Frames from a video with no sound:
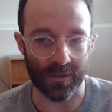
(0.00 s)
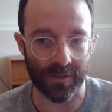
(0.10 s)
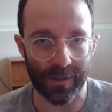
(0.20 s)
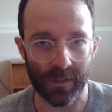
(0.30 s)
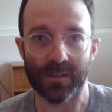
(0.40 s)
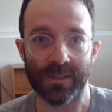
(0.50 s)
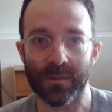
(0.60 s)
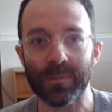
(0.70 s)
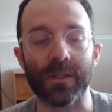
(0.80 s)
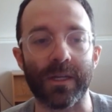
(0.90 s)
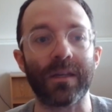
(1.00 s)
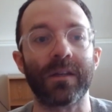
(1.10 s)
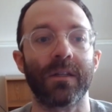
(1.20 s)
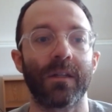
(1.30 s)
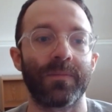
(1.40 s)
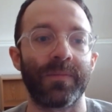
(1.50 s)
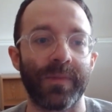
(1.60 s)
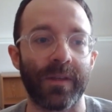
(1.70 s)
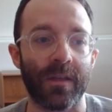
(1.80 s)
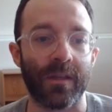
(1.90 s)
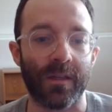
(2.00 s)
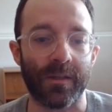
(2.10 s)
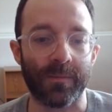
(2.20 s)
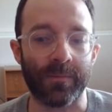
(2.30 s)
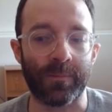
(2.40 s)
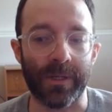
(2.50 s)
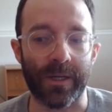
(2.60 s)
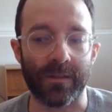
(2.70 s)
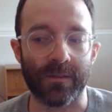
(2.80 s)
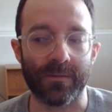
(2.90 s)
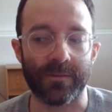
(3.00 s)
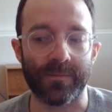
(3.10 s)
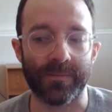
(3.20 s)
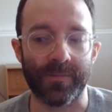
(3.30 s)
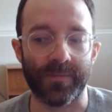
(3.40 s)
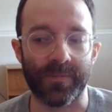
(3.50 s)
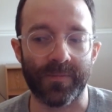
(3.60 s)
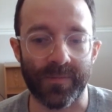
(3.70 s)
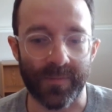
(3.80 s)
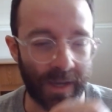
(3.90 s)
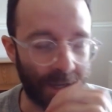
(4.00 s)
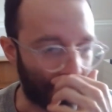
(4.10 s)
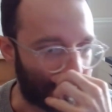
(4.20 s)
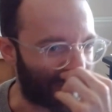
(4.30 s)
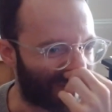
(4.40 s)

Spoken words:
about it deeply. But I don't know.